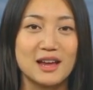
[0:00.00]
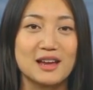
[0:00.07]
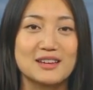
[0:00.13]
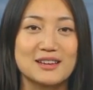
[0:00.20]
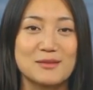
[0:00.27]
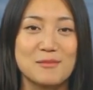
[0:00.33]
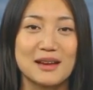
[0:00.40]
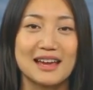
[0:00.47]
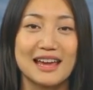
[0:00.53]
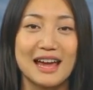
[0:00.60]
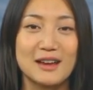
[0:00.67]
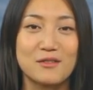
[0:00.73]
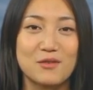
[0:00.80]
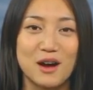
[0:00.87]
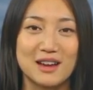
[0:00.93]
to
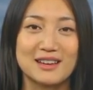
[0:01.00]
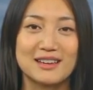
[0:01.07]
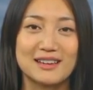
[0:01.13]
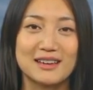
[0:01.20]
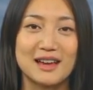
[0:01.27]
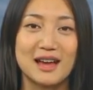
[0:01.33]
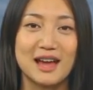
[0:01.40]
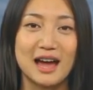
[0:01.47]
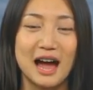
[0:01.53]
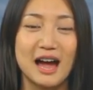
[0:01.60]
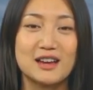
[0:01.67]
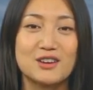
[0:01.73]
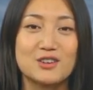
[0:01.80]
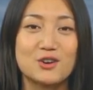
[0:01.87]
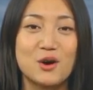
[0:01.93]
mitigate risks
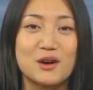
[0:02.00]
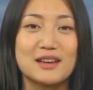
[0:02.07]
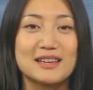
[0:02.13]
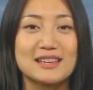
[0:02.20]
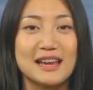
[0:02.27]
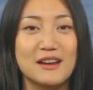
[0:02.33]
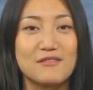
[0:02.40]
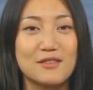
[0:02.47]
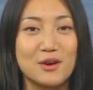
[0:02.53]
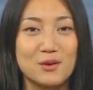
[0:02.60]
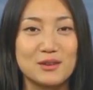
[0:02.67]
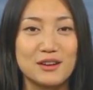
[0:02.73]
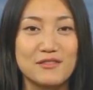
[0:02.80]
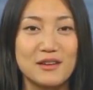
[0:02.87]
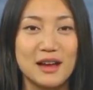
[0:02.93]
and assure the safe
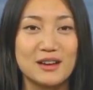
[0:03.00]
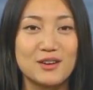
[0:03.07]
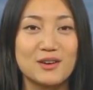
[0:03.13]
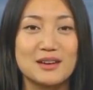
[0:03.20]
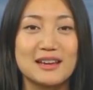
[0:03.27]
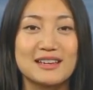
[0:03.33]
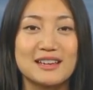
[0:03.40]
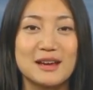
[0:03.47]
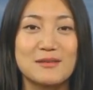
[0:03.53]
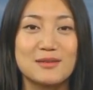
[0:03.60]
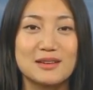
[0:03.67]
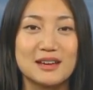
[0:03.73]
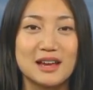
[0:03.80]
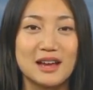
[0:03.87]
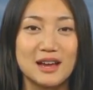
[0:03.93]
use of laser
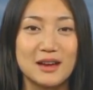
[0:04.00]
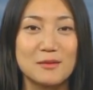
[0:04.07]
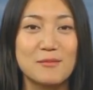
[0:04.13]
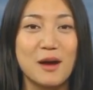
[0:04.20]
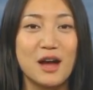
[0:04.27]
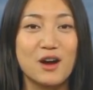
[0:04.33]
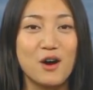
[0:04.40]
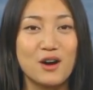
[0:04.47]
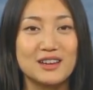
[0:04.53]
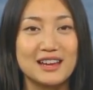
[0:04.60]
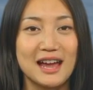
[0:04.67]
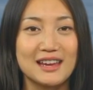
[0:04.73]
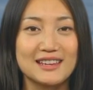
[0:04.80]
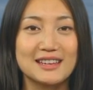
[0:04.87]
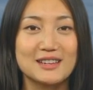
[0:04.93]
systems,
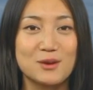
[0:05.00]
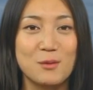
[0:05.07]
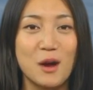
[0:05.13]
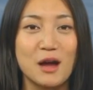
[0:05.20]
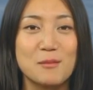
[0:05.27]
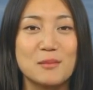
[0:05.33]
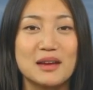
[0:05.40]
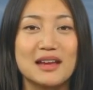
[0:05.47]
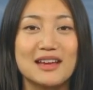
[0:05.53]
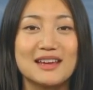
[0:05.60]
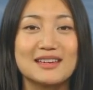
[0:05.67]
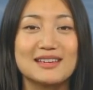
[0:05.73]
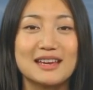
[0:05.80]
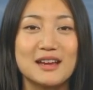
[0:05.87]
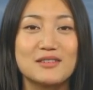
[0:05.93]
prioritizing the well-being
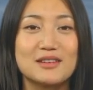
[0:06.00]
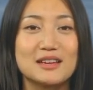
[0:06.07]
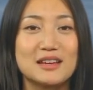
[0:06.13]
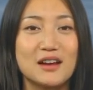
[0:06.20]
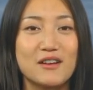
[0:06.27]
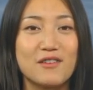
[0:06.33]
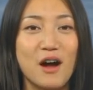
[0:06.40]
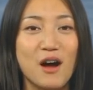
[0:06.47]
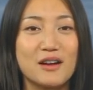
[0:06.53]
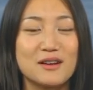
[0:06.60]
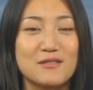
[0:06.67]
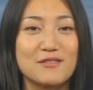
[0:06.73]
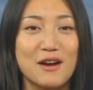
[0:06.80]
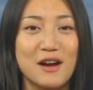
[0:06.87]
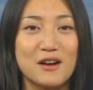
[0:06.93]
and safety of all
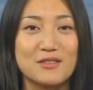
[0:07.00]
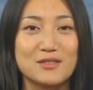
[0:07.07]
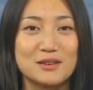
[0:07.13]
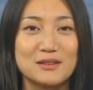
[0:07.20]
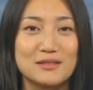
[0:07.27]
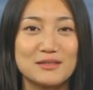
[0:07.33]
involved.